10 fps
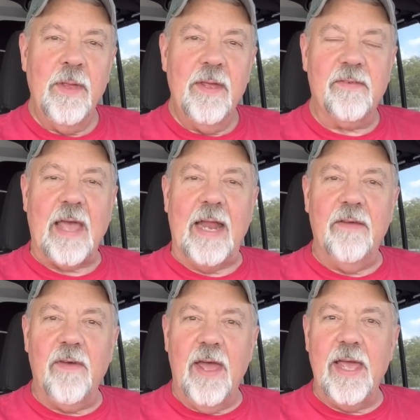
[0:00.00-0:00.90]
It's kind
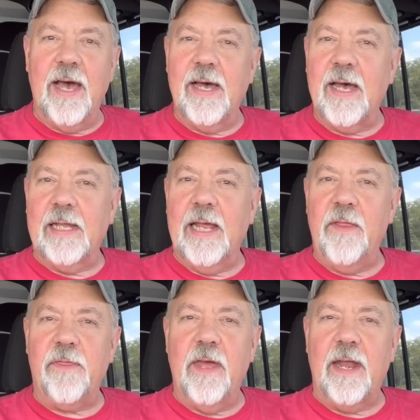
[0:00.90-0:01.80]
of a, uh, a
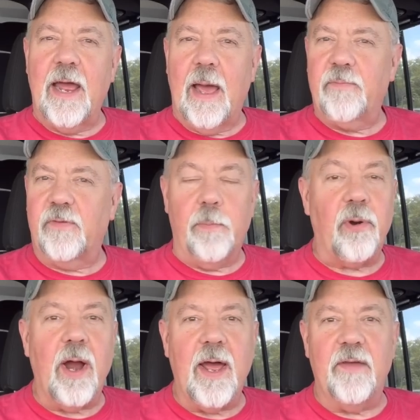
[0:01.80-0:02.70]
length that I, I'm
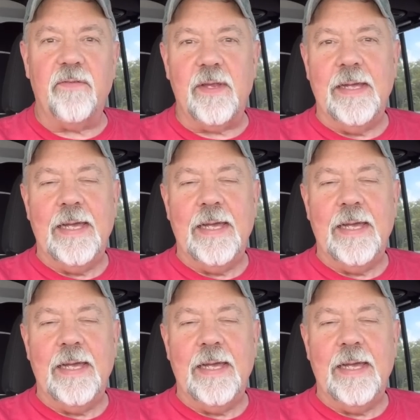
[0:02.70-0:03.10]
surprised,